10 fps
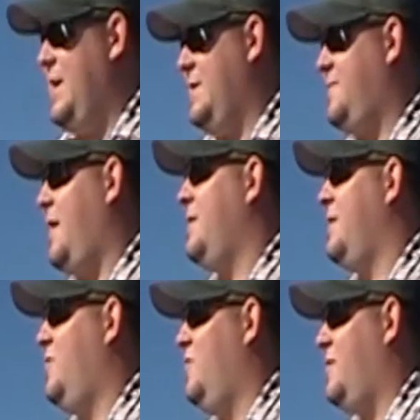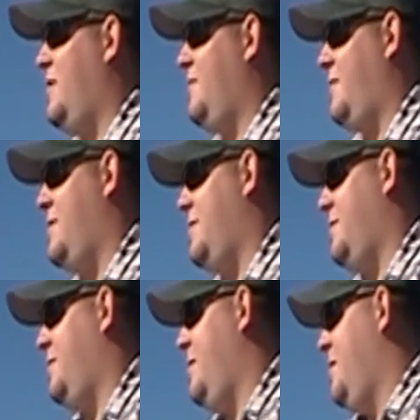It's finally cooling off around
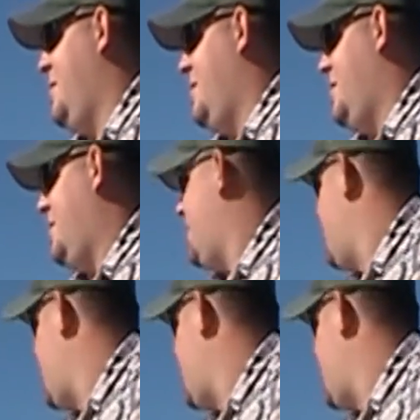here. You know, in other